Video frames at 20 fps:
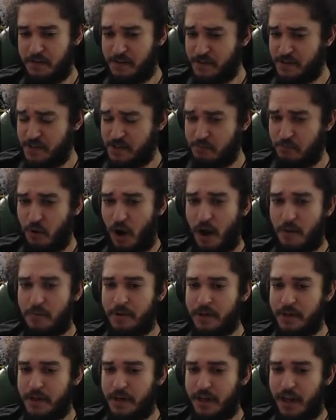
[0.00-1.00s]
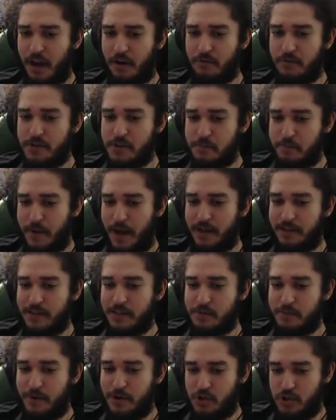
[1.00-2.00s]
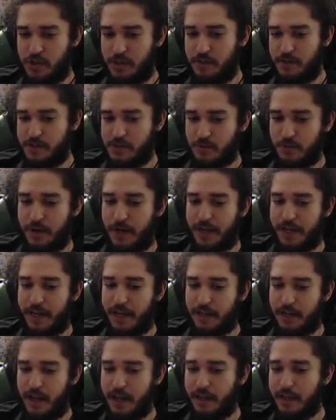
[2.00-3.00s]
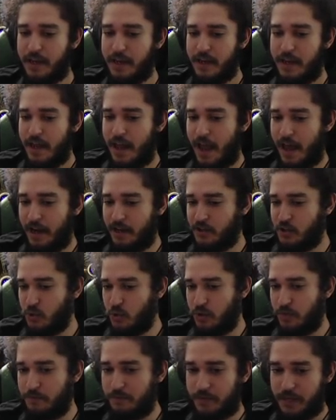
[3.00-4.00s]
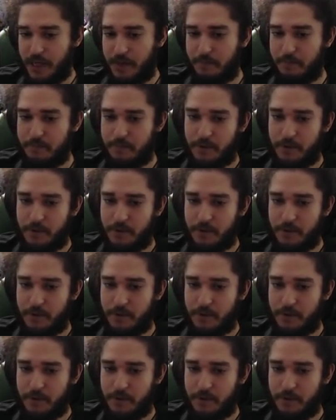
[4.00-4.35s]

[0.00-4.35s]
This is probably going to get respect, especially this when I get like an intuitive leap.